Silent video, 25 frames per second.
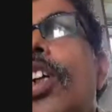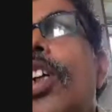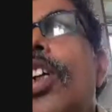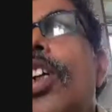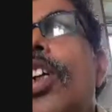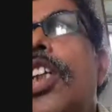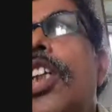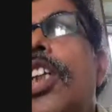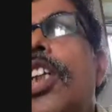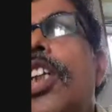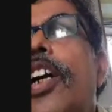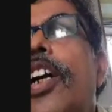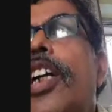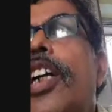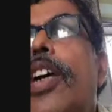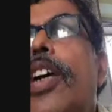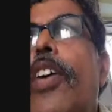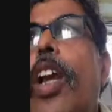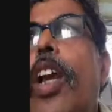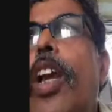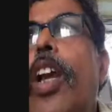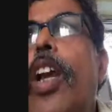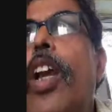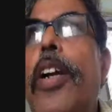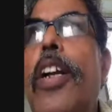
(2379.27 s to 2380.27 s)
different
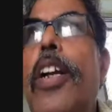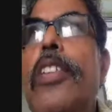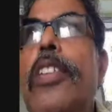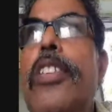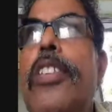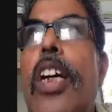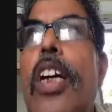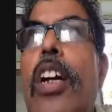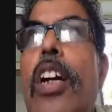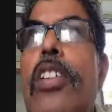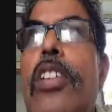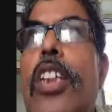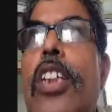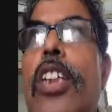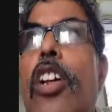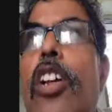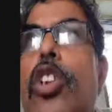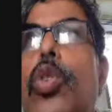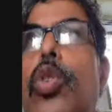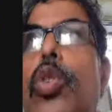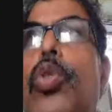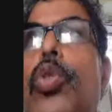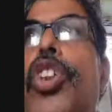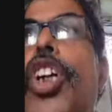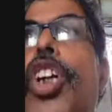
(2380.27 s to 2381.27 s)
developmental psychology
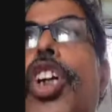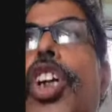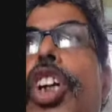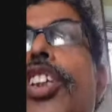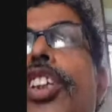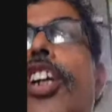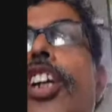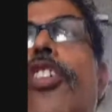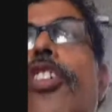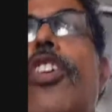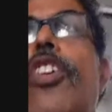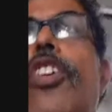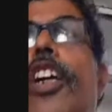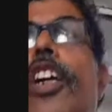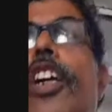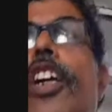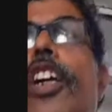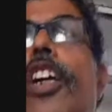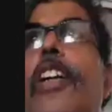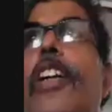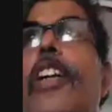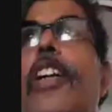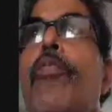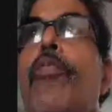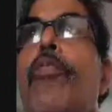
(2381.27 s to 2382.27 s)
you read regularly,
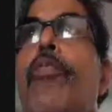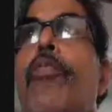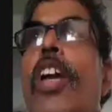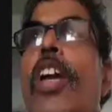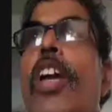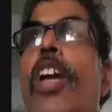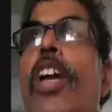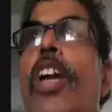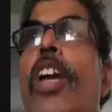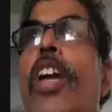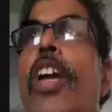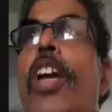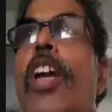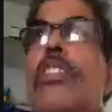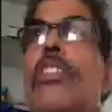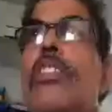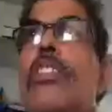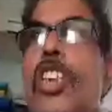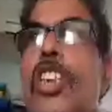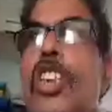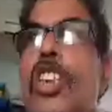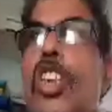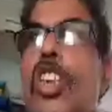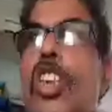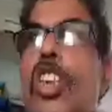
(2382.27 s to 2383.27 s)
and
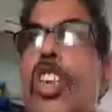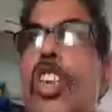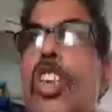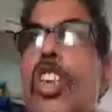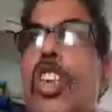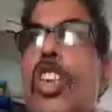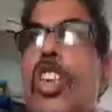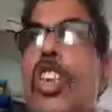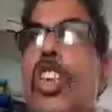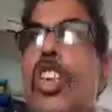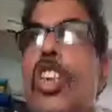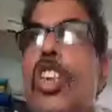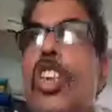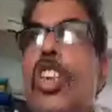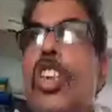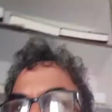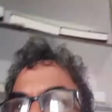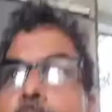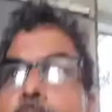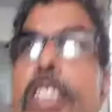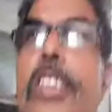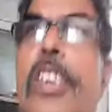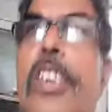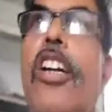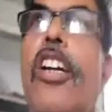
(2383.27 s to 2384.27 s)
such kind of
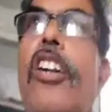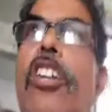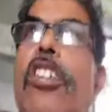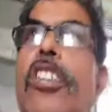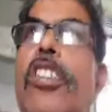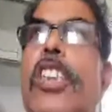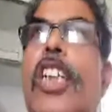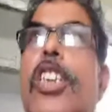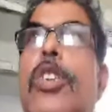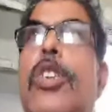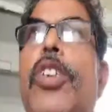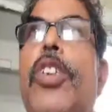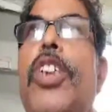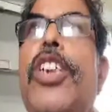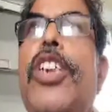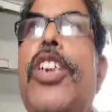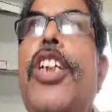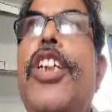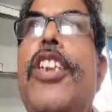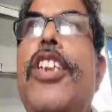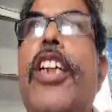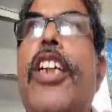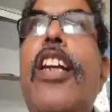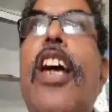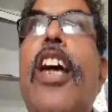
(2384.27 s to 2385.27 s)
developmental psychology has been
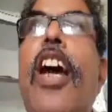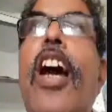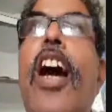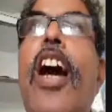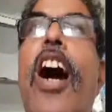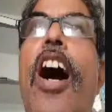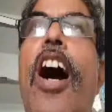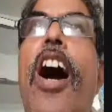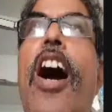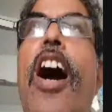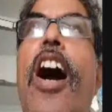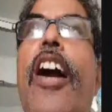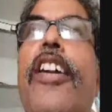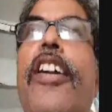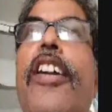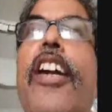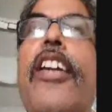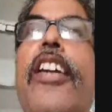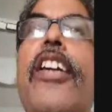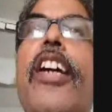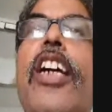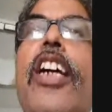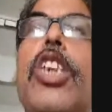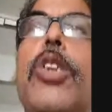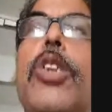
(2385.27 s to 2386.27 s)
written 100
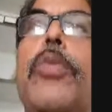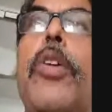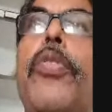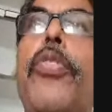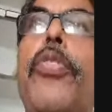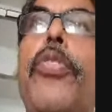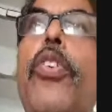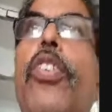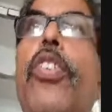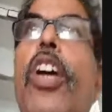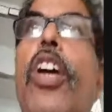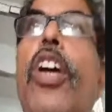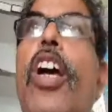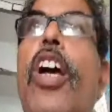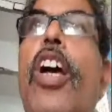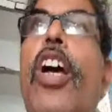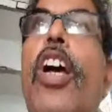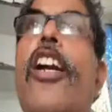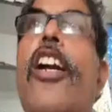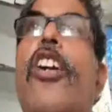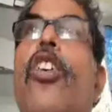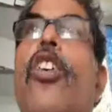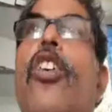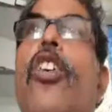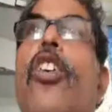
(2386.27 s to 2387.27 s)
years before. And
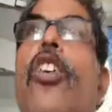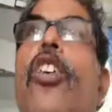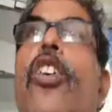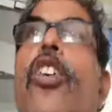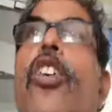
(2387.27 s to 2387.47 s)
what do